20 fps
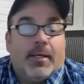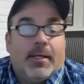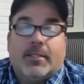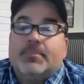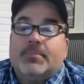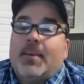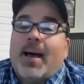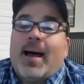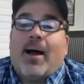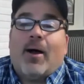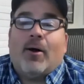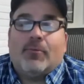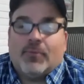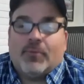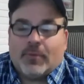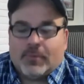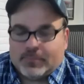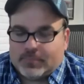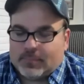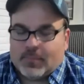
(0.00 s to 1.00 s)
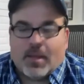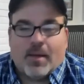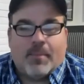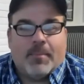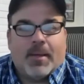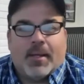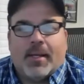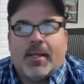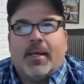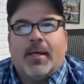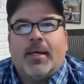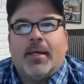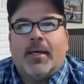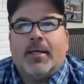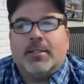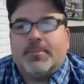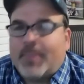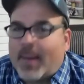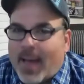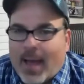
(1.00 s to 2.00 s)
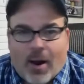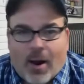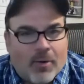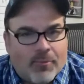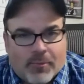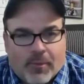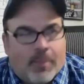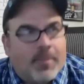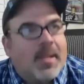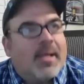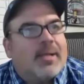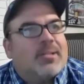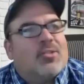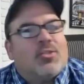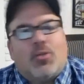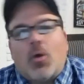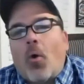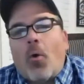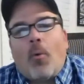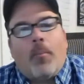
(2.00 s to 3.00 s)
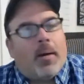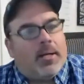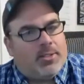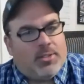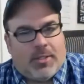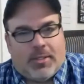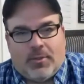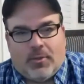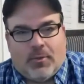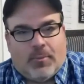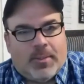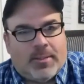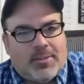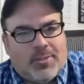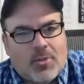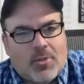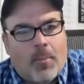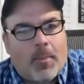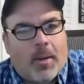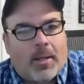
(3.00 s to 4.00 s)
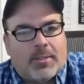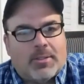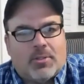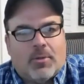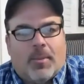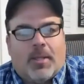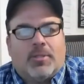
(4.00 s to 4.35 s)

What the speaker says: powerful. I mean, it's powerful. I mean, there's so much you can do with it. So much.